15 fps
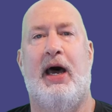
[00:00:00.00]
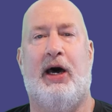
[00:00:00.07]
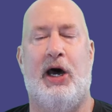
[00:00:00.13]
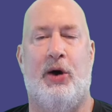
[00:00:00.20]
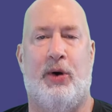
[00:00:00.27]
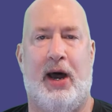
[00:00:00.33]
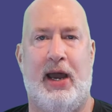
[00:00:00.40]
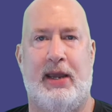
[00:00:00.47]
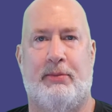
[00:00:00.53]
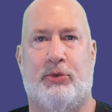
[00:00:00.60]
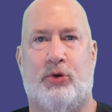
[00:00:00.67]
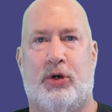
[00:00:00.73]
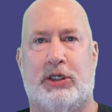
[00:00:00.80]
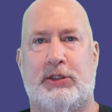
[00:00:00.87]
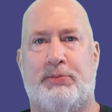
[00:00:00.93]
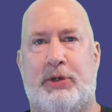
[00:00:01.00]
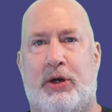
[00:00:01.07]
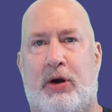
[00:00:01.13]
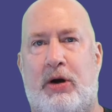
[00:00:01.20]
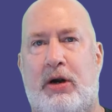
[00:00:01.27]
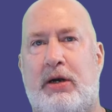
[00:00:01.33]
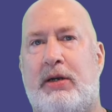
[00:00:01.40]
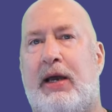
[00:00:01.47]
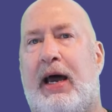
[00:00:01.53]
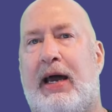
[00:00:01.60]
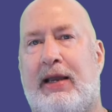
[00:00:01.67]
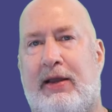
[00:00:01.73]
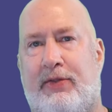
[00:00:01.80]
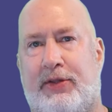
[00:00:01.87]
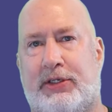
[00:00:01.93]
Hello, I am Chris Menard.
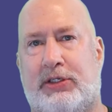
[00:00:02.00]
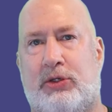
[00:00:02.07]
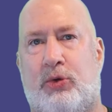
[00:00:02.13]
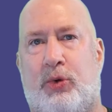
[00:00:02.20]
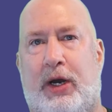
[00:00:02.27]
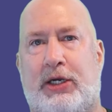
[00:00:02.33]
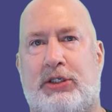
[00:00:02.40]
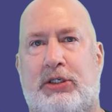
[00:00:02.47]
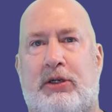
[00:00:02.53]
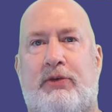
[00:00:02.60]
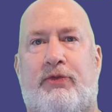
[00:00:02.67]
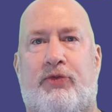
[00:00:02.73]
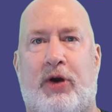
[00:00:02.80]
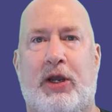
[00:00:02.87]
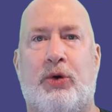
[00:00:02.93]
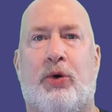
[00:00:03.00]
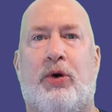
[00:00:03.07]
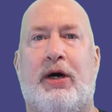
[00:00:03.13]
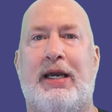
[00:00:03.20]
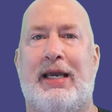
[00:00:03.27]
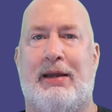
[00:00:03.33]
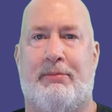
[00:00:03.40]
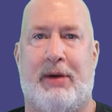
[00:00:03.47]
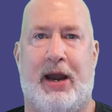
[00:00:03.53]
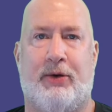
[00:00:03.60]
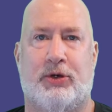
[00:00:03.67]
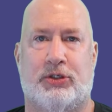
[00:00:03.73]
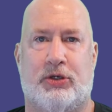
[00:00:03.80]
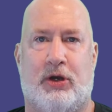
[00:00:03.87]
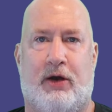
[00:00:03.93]
I get this question frequently in
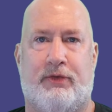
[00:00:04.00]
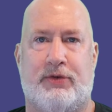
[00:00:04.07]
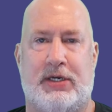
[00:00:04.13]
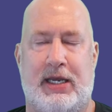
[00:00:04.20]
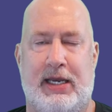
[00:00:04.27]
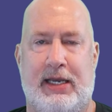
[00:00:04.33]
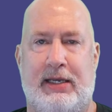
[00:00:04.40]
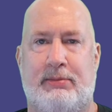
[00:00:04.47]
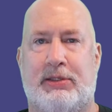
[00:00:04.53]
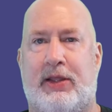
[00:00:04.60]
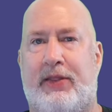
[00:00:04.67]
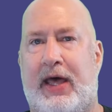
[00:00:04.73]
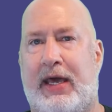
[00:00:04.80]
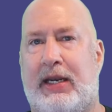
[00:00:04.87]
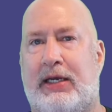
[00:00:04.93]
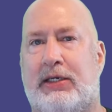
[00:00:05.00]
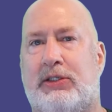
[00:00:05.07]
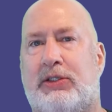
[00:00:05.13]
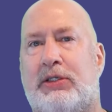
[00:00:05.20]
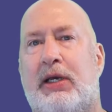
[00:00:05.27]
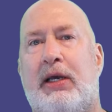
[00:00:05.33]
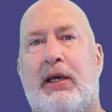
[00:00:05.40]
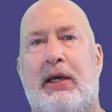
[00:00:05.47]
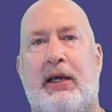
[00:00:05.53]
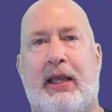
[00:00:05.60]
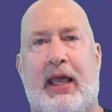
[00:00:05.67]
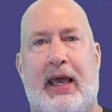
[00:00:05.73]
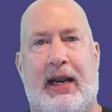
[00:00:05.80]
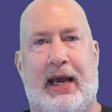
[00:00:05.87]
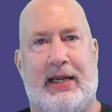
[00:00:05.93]
Microsoft Teams, and that is
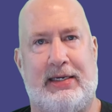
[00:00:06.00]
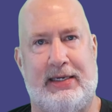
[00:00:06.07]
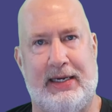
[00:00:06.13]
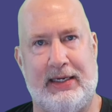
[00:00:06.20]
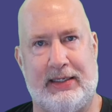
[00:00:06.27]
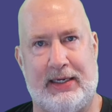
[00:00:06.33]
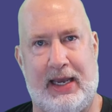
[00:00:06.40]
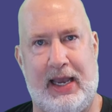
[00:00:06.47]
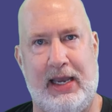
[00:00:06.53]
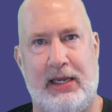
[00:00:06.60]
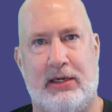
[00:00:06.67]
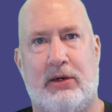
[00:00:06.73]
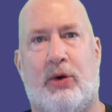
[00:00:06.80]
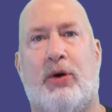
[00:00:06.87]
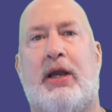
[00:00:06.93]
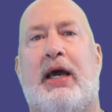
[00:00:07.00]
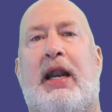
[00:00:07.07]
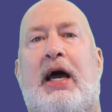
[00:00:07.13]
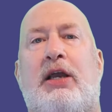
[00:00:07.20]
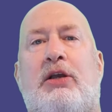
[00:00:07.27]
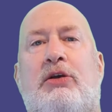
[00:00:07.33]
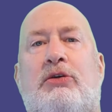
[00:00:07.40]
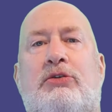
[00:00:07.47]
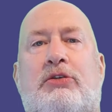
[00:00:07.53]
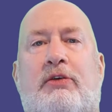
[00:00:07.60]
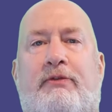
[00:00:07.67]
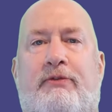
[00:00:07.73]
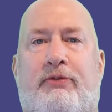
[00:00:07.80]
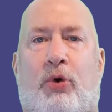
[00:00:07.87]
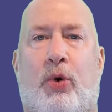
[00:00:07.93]
Can I dictate or can I use
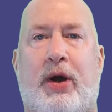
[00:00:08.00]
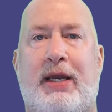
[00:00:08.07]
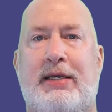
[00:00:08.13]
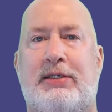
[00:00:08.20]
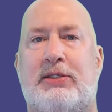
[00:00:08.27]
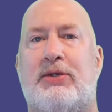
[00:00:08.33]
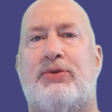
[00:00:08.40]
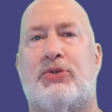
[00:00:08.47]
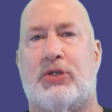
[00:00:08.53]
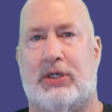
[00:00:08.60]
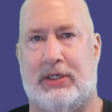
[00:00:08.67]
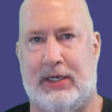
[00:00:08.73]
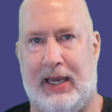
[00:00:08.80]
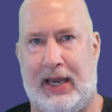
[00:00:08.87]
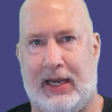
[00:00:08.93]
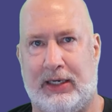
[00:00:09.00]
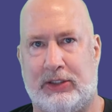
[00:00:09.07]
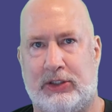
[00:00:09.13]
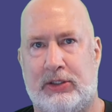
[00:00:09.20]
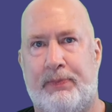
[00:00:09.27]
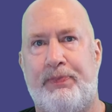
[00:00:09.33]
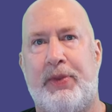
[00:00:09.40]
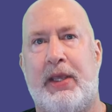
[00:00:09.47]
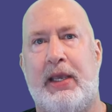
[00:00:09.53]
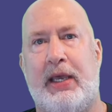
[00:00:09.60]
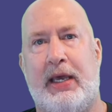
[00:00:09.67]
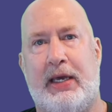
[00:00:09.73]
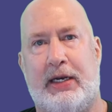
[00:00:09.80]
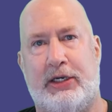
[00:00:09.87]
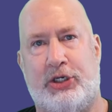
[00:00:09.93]
voice to text
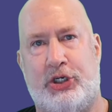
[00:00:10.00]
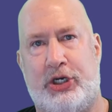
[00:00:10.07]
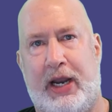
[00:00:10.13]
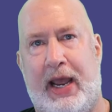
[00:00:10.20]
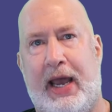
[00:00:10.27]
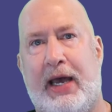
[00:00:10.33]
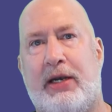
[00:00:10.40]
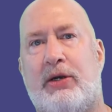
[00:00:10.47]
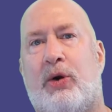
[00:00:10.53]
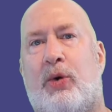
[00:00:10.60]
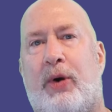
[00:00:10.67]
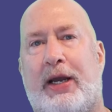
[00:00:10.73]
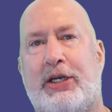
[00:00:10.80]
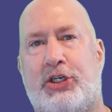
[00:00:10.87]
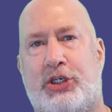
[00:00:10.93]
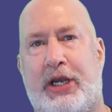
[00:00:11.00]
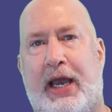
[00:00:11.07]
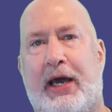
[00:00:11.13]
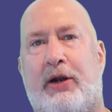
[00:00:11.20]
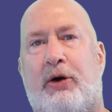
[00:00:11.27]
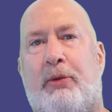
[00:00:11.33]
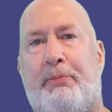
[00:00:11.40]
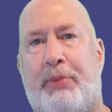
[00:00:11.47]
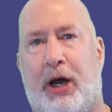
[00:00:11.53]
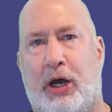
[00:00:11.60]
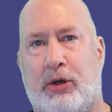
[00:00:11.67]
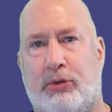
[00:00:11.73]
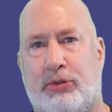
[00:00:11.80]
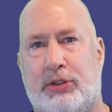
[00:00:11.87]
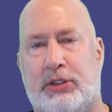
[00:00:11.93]
in a chat or a channel
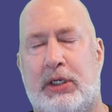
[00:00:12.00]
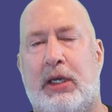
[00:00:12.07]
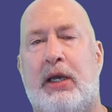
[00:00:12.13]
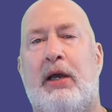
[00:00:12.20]
post?